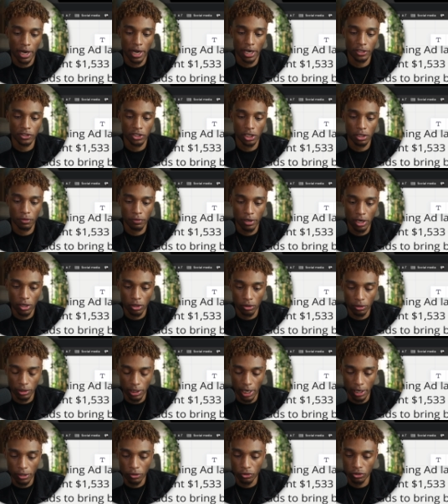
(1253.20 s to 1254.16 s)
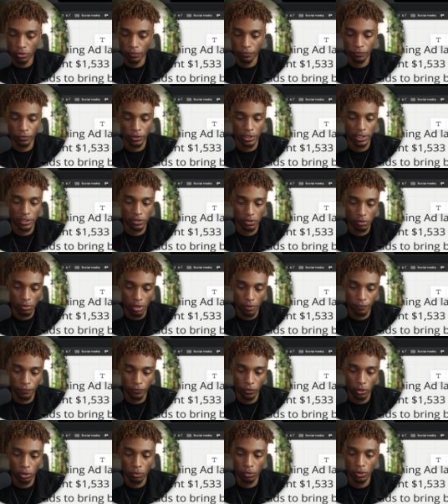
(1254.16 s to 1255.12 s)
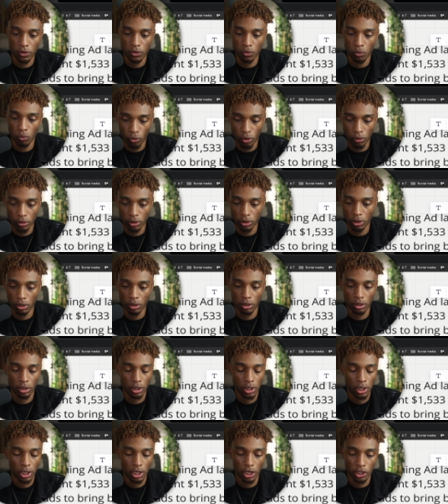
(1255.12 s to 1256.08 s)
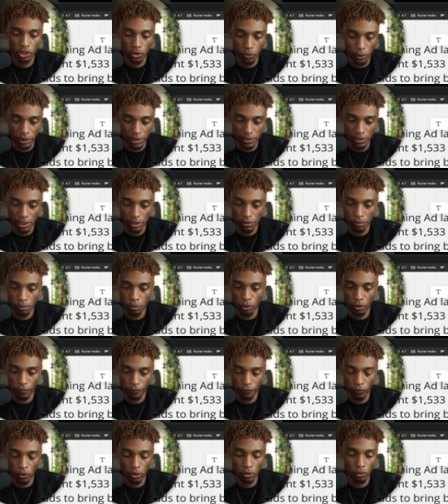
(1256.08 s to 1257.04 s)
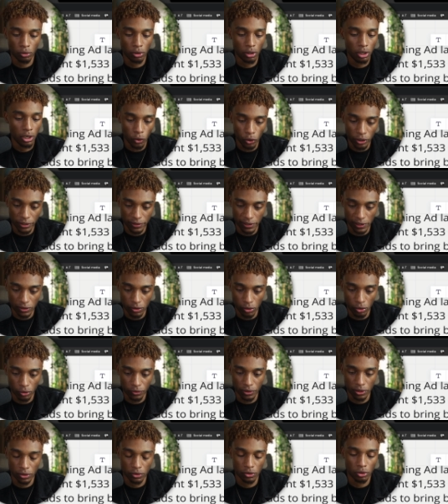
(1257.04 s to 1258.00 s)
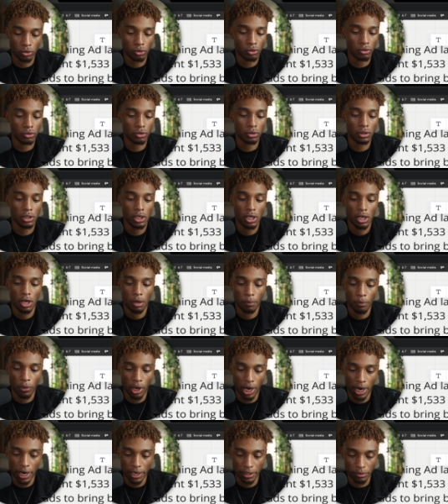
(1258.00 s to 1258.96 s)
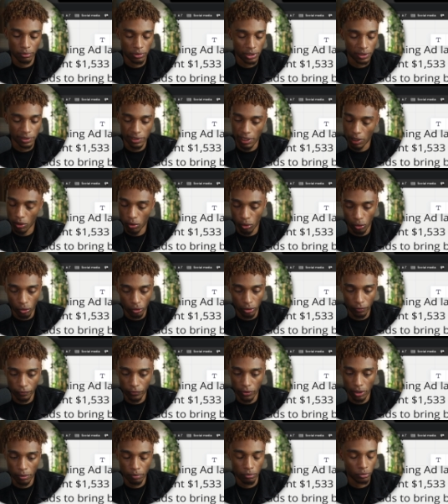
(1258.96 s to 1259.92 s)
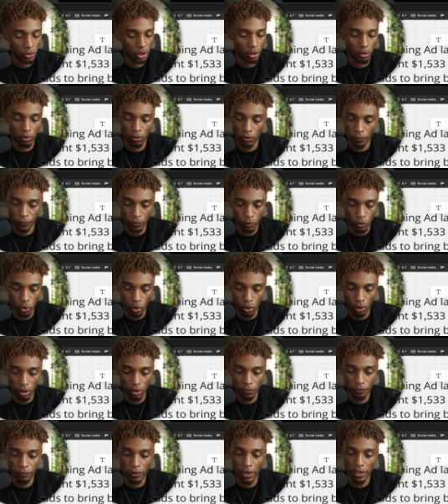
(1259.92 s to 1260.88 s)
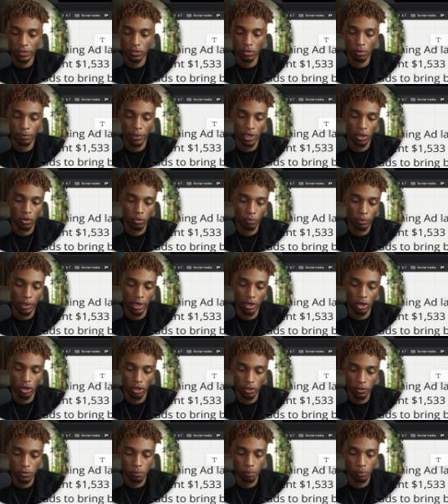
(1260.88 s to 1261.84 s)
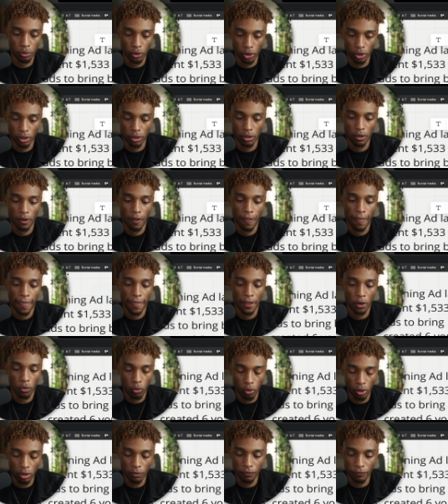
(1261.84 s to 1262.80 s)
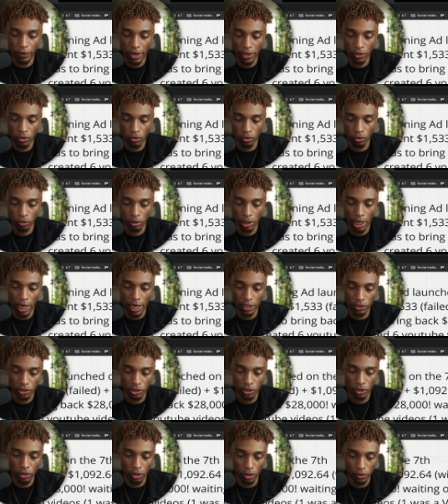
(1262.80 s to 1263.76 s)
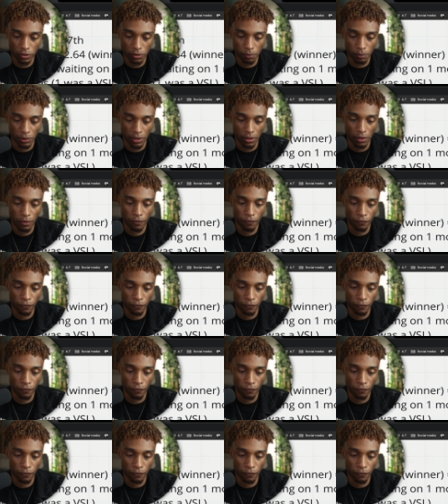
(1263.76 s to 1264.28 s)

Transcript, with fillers: And I generated 903 Instagram followers, $1.20 per follower, 46 calls in total. But I didn't take all of them. Not all of them were qualified. So my, my cost per qualified call actually cost me